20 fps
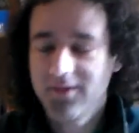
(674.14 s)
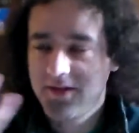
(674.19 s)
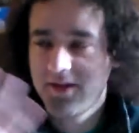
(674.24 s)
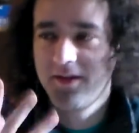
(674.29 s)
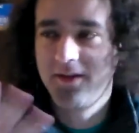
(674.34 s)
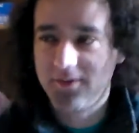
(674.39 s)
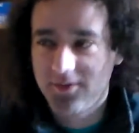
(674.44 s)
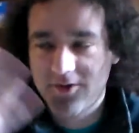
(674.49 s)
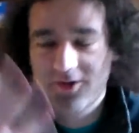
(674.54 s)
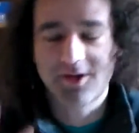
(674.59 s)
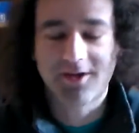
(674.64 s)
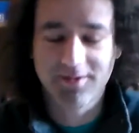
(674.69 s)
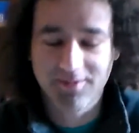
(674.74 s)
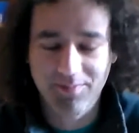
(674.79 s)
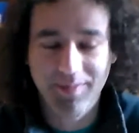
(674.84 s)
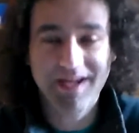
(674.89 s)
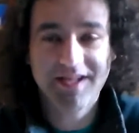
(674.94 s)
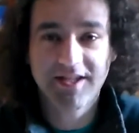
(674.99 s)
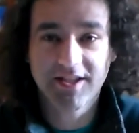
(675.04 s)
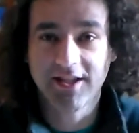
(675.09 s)
To
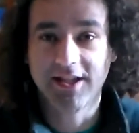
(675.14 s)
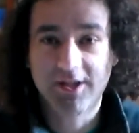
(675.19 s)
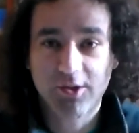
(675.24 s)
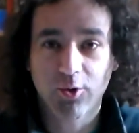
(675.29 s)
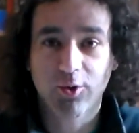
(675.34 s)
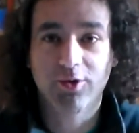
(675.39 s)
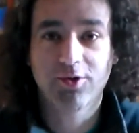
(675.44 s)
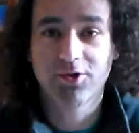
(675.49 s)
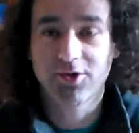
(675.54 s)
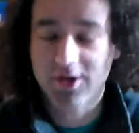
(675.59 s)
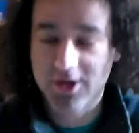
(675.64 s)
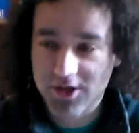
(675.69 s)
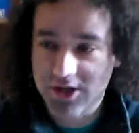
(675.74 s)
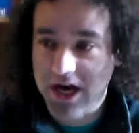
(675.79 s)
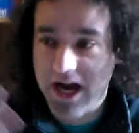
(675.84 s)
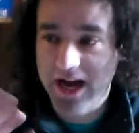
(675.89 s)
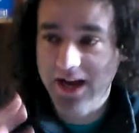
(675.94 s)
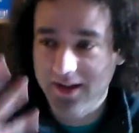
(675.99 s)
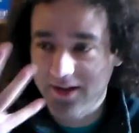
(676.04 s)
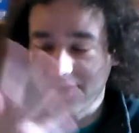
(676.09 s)
basically torture a
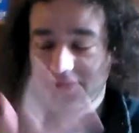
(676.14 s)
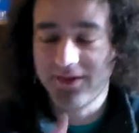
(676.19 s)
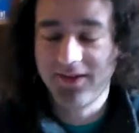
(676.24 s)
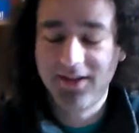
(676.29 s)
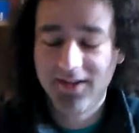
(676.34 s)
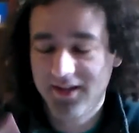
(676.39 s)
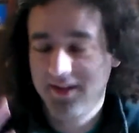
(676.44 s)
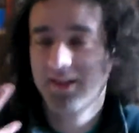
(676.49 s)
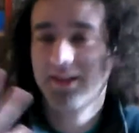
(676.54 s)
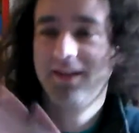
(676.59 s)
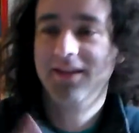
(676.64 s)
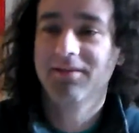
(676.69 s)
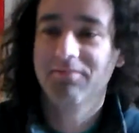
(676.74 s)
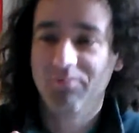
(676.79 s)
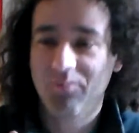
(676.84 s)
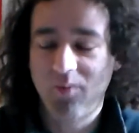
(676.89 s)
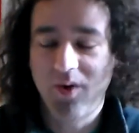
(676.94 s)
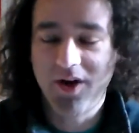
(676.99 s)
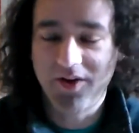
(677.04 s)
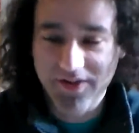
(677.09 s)
child
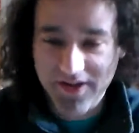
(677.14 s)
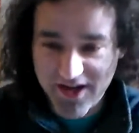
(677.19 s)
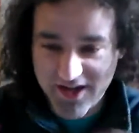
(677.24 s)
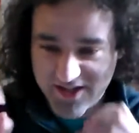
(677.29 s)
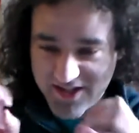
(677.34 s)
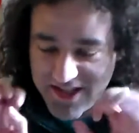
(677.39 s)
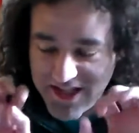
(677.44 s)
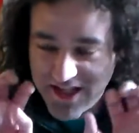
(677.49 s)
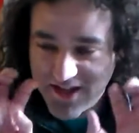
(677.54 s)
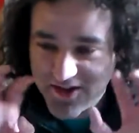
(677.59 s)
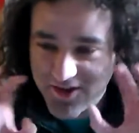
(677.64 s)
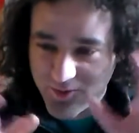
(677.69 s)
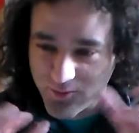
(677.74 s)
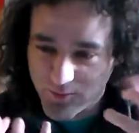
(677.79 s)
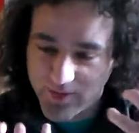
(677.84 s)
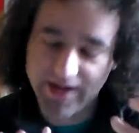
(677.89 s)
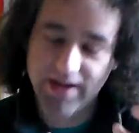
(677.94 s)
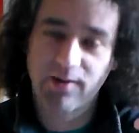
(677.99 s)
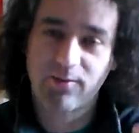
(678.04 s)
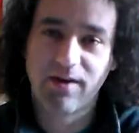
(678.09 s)
while their teeth are
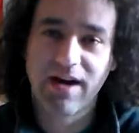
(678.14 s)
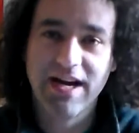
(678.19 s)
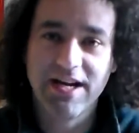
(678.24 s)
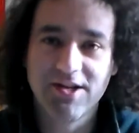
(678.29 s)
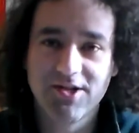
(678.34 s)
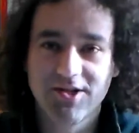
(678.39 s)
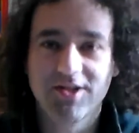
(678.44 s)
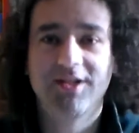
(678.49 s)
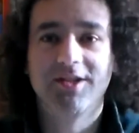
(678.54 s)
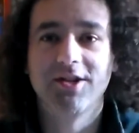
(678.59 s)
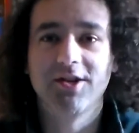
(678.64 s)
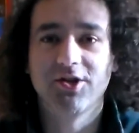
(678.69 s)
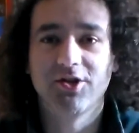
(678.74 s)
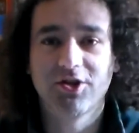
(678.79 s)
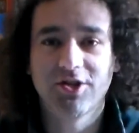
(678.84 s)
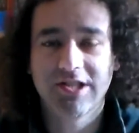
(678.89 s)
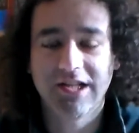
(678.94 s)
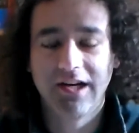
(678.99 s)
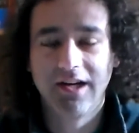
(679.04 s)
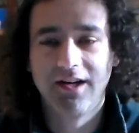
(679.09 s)
rearranged in their
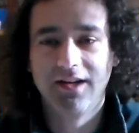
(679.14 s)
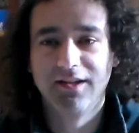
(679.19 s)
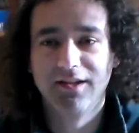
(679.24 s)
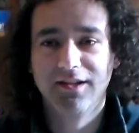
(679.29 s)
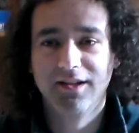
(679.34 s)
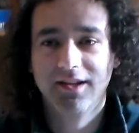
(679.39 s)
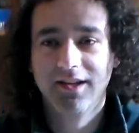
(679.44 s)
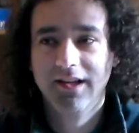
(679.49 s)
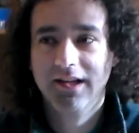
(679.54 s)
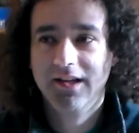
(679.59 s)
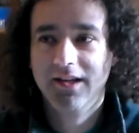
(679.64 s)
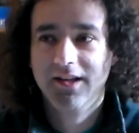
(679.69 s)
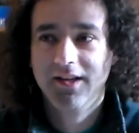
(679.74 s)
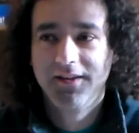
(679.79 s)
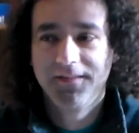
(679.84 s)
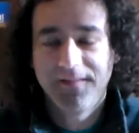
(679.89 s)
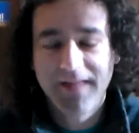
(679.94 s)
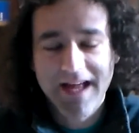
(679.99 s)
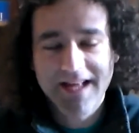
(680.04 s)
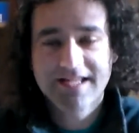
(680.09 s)
skull.
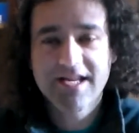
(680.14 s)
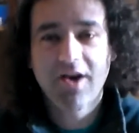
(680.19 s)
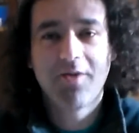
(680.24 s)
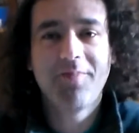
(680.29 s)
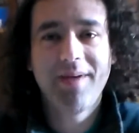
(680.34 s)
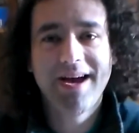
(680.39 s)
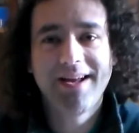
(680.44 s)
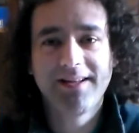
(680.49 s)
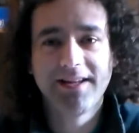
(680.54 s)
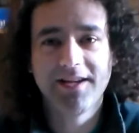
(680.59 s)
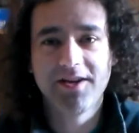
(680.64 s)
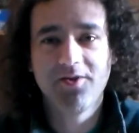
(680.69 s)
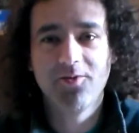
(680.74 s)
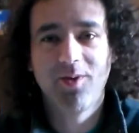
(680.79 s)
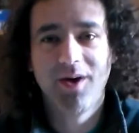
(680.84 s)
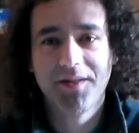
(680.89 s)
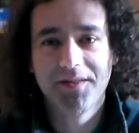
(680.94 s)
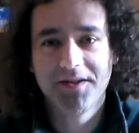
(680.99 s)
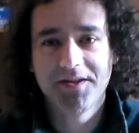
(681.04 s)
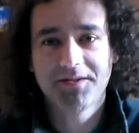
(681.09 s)
That's how badly you
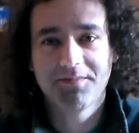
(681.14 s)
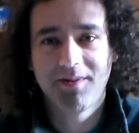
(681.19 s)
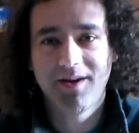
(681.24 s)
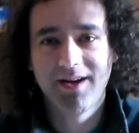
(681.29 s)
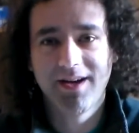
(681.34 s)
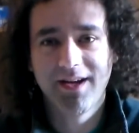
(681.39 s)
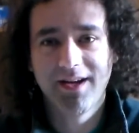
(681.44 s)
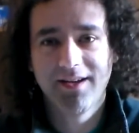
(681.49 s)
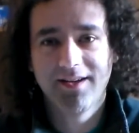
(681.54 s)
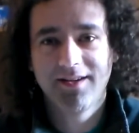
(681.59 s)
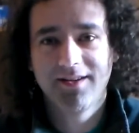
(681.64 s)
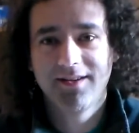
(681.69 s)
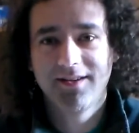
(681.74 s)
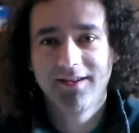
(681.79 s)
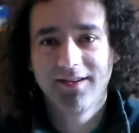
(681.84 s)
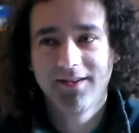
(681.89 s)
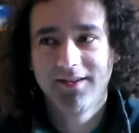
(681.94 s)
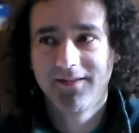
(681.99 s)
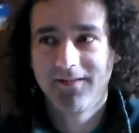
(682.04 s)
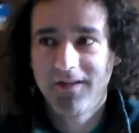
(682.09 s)
want this money.
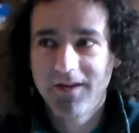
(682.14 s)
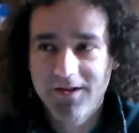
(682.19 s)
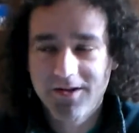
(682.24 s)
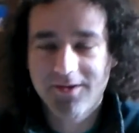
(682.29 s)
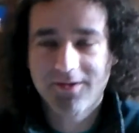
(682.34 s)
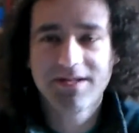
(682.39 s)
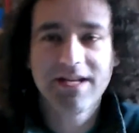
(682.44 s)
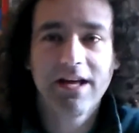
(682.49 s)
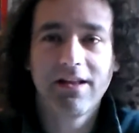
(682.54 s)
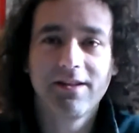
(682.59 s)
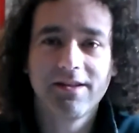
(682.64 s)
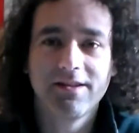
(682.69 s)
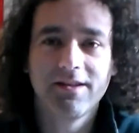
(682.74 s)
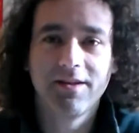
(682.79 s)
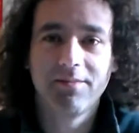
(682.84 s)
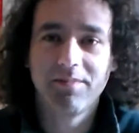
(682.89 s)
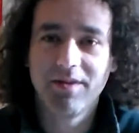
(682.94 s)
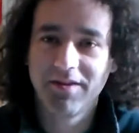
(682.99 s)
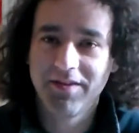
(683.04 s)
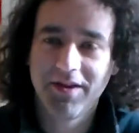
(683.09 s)
That you're telling
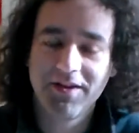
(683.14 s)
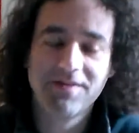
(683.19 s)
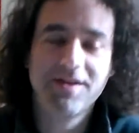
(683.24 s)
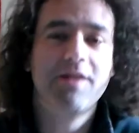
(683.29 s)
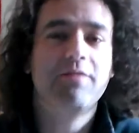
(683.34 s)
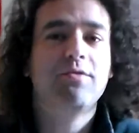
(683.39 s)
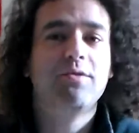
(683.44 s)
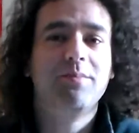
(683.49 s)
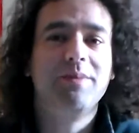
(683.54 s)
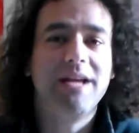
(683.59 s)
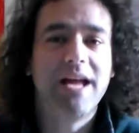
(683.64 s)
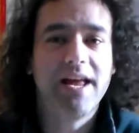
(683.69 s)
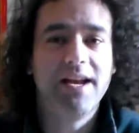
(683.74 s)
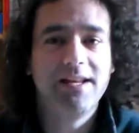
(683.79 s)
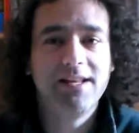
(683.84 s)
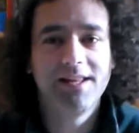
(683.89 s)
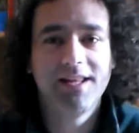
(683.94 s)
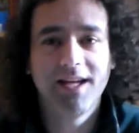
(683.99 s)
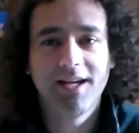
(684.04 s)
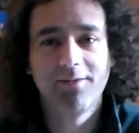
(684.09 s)
them that they'll never be
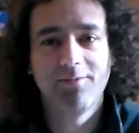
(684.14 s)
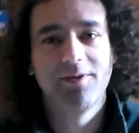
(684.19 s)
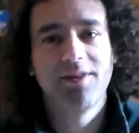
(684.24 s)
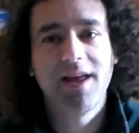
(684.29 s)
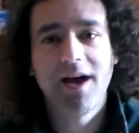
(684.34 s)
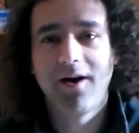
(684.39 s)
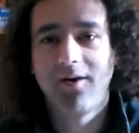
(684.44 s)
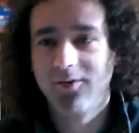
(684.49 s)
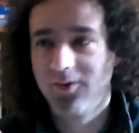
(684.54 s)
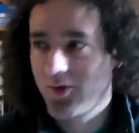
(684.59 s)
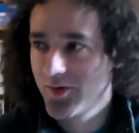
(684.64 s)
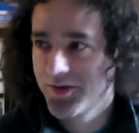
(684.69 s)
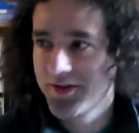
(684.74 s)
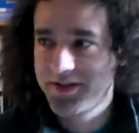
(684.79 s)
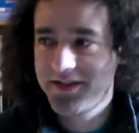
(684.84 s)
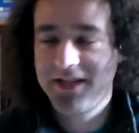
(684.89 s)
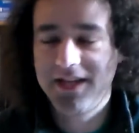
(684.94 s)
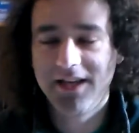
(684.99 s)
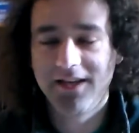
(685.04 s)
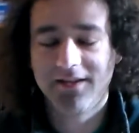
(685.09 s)
anything without
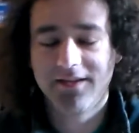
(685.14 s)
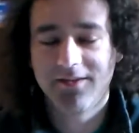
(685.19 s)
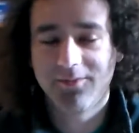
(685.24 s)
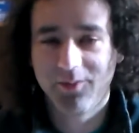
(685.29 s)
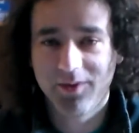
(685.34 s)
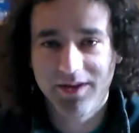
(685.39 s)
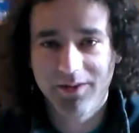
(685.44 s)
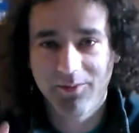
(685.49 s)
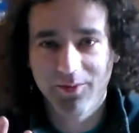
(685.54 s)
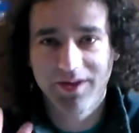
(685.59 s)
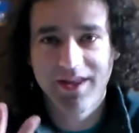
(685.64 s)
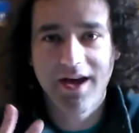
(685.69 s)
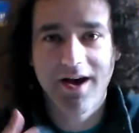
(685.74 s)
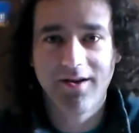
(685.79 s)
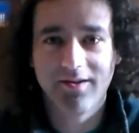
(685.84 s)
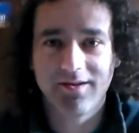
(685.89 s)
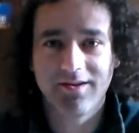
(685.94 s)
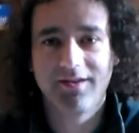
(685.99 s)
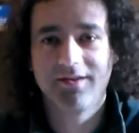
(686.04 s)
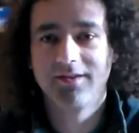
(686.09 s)
the teeth,
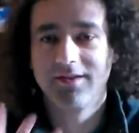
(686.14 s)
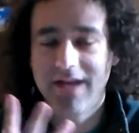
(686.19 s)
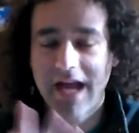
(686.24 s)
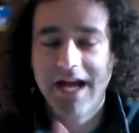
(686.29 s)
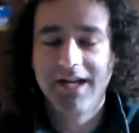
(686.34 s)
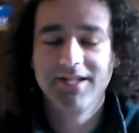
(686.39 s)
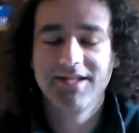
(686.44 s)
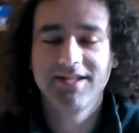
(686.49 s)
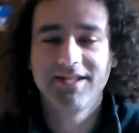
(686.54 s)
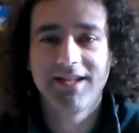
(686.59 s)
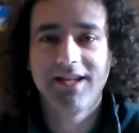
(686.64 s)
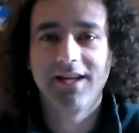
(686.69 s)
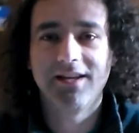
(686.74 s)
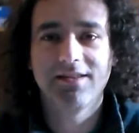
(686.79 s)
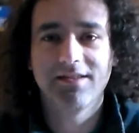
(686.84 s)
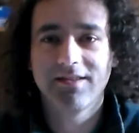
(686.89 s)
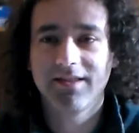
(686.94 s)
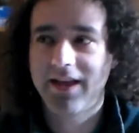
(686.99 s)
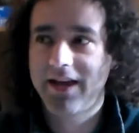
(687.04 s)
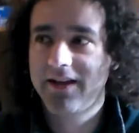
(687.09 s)
without nice
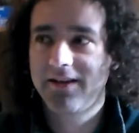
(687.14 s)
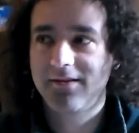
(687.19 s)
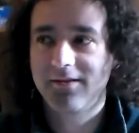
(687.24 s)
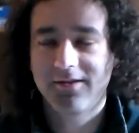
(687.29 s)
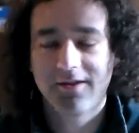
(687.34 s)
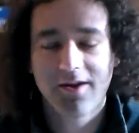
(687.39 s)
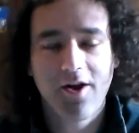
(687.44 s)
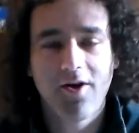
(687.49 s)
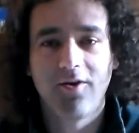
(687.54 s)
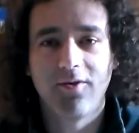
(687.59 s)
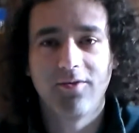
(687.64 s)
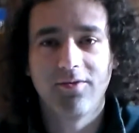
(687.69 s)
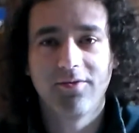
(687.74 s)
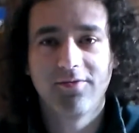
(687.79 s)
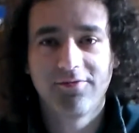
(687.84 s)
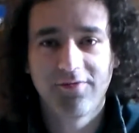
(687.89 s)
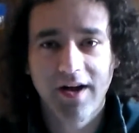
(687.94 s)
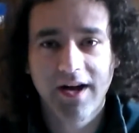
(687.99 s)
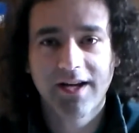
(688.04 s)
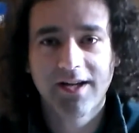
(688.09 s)
teeth. Like, no,
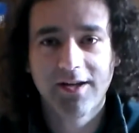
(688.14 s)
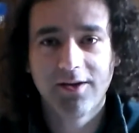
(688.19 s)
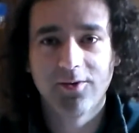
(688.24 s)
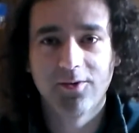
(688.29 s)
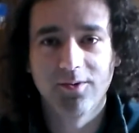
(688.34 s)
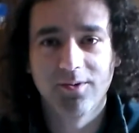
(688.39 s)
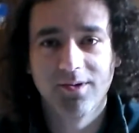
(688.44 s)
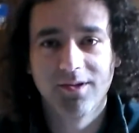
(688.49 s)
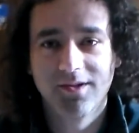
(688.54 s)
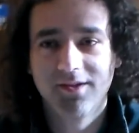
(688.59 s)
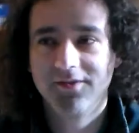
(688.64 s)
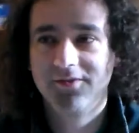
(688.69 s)
fuck you.